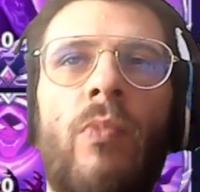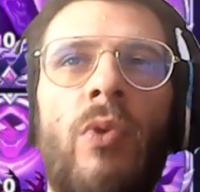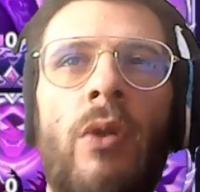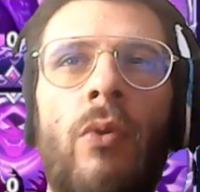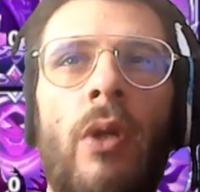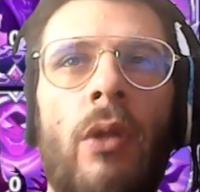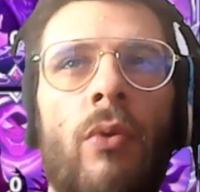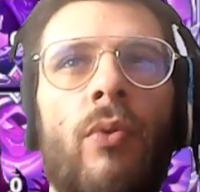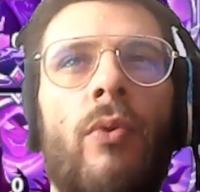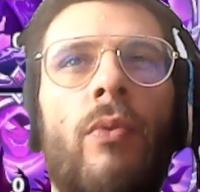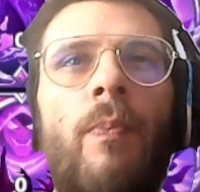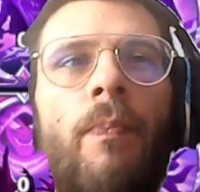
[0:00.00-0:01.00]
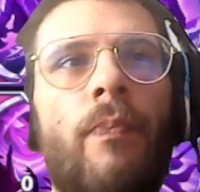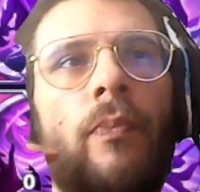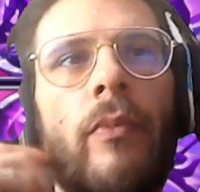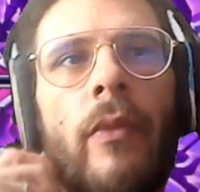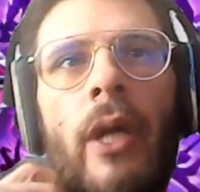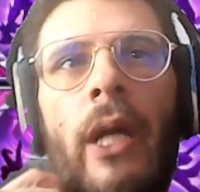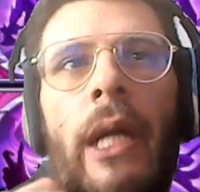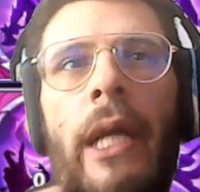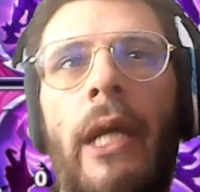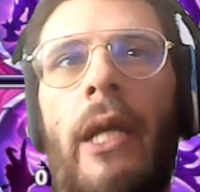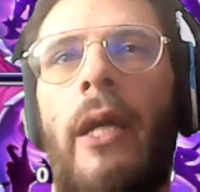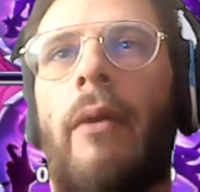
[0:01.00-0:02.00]
you can do
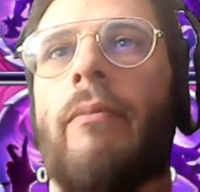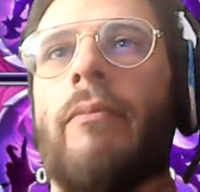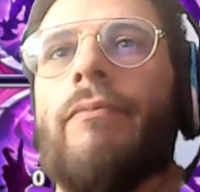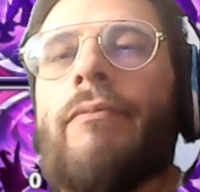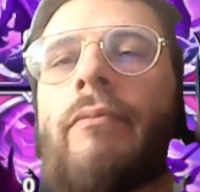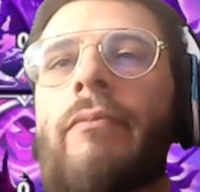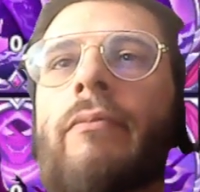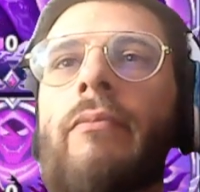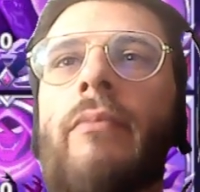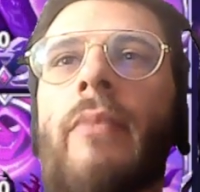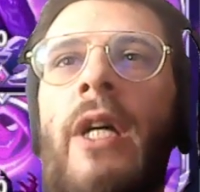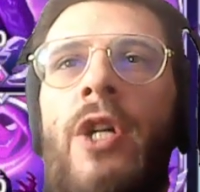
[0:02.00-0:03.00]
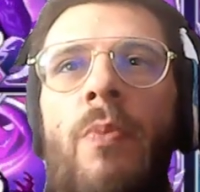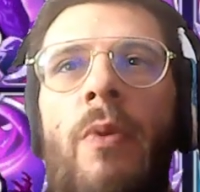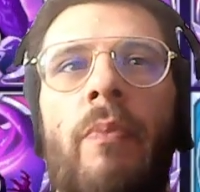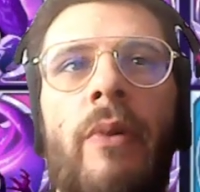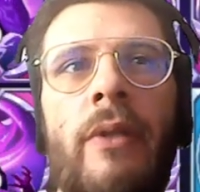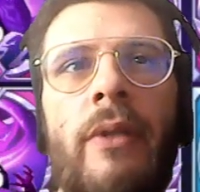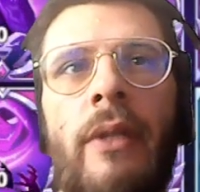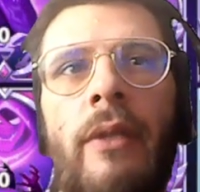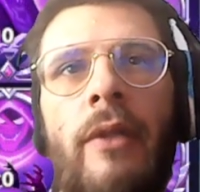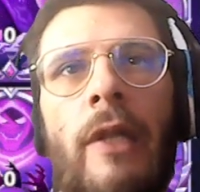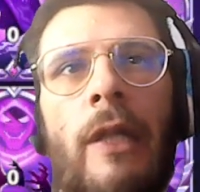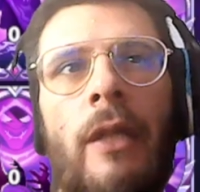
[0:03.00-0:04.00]
any HP percent
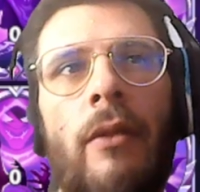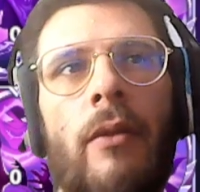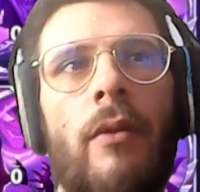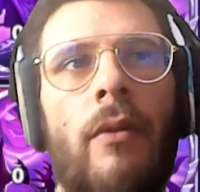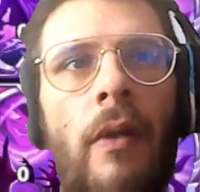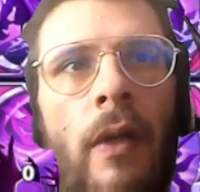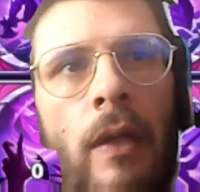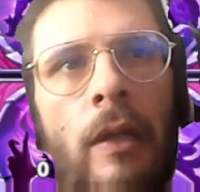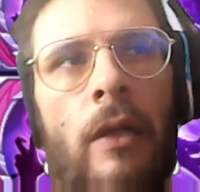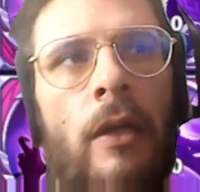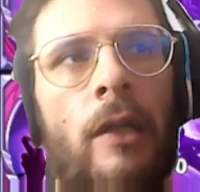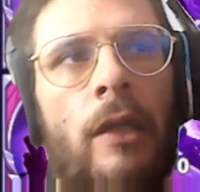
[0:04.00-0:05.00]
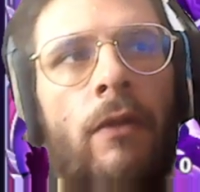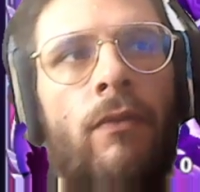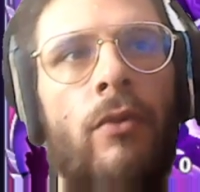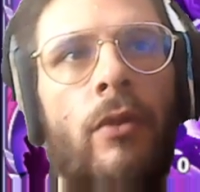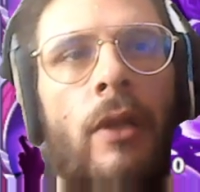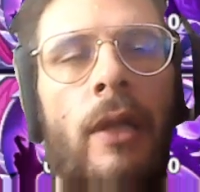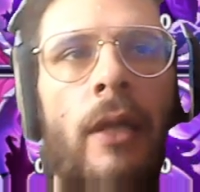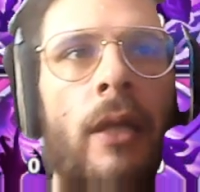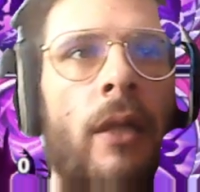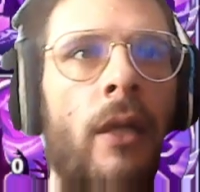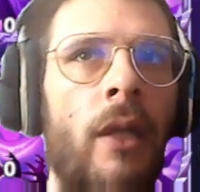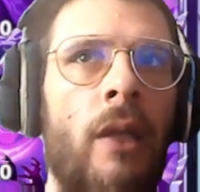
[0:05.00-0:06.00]
really. If you're lacking
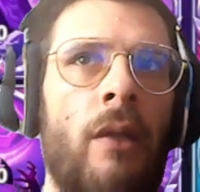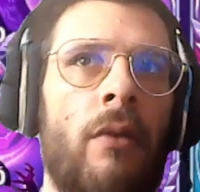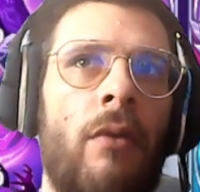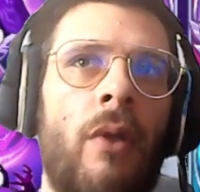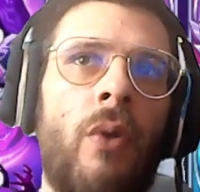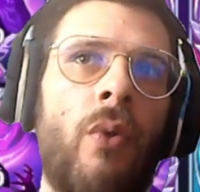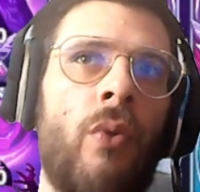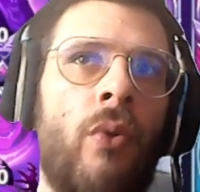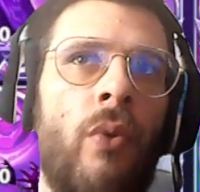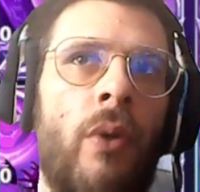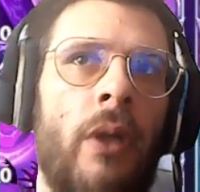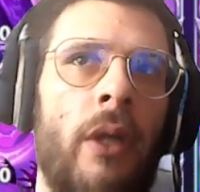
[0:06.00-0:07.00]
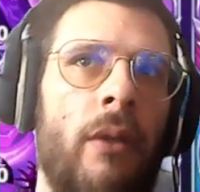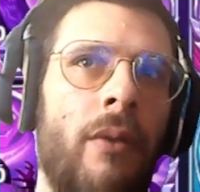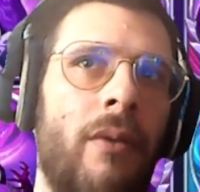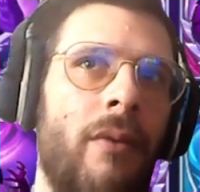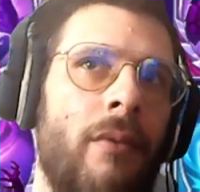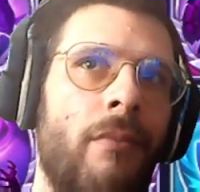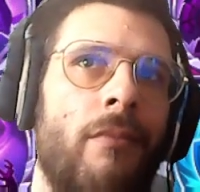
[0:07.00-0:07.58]
crit, you could do crit.